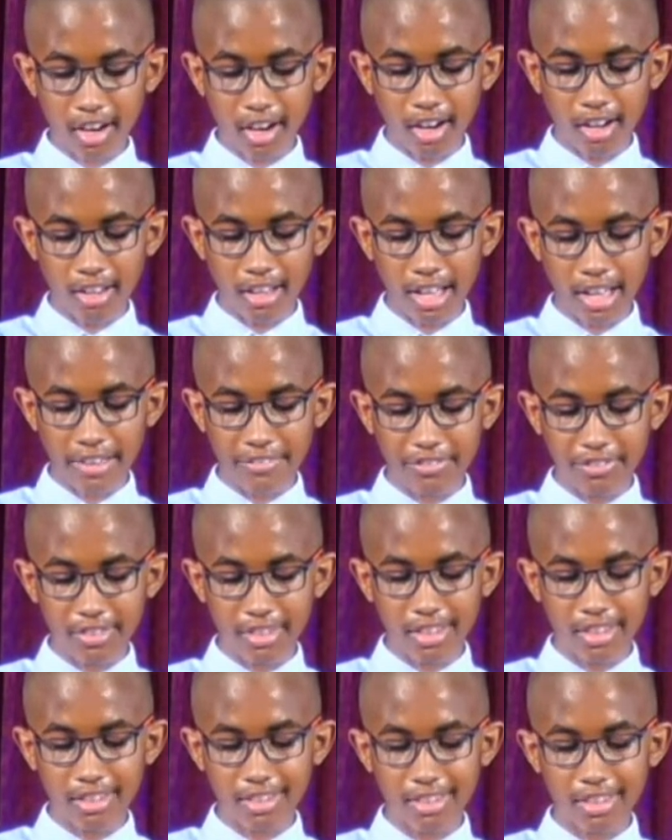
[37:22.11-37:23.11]
all have
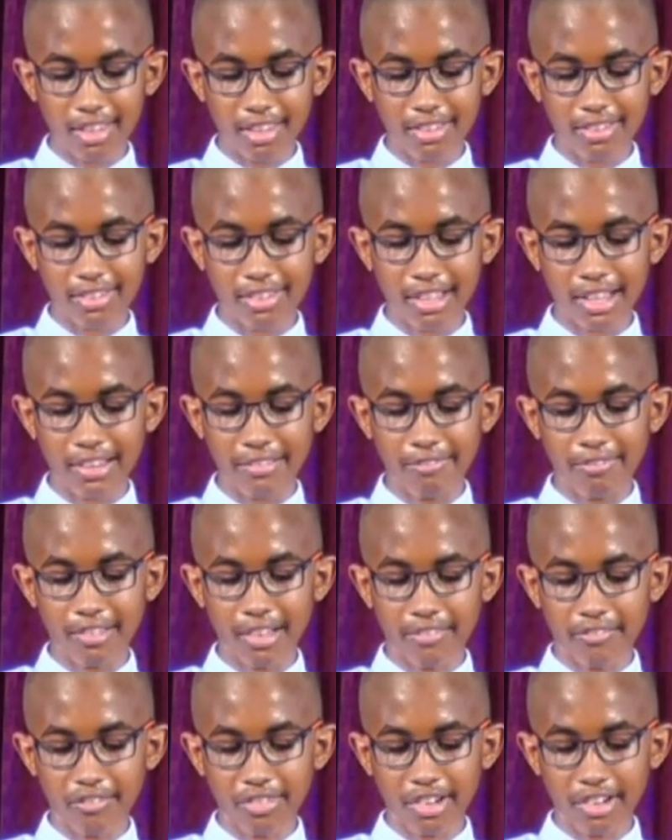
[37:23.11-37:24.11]
the same
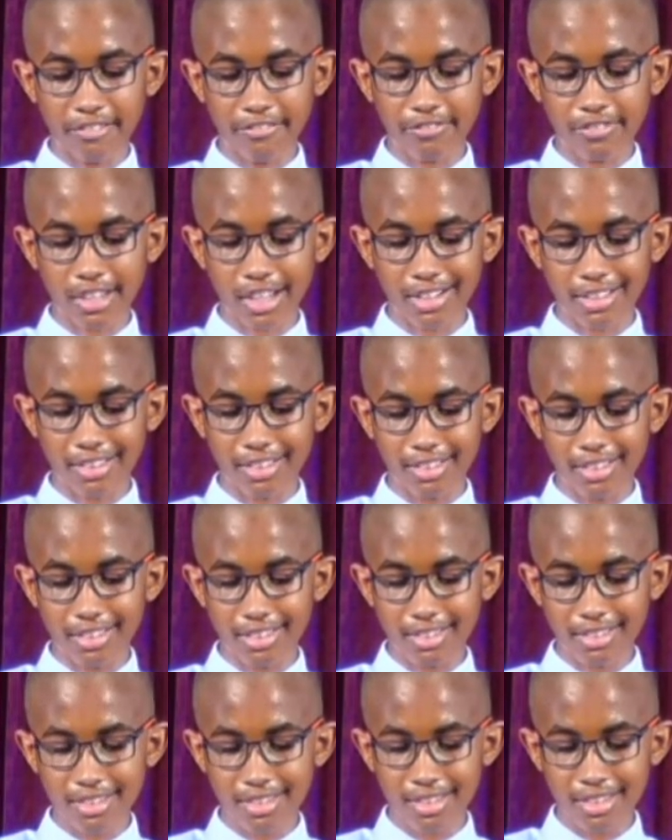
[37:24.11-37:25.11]
number of
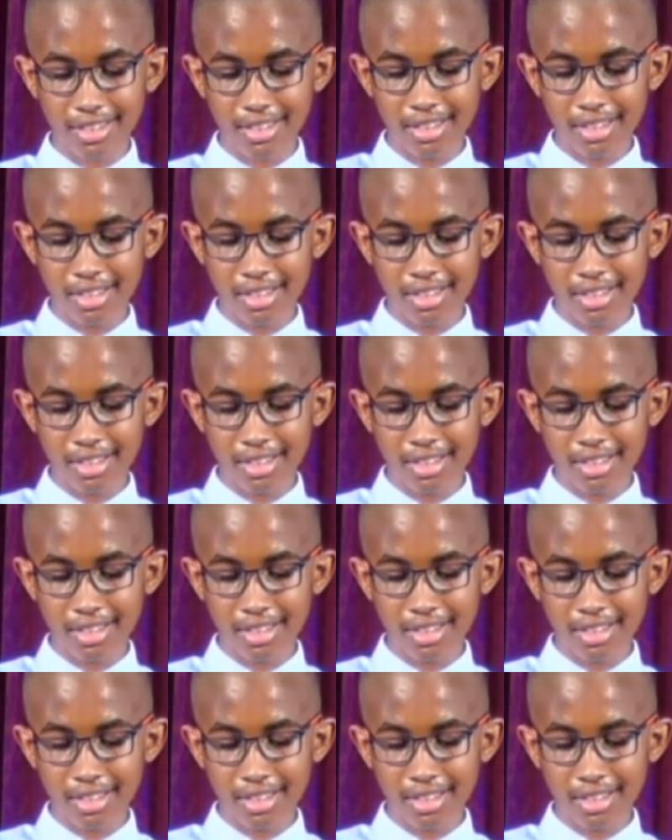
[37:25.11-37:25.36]
talents.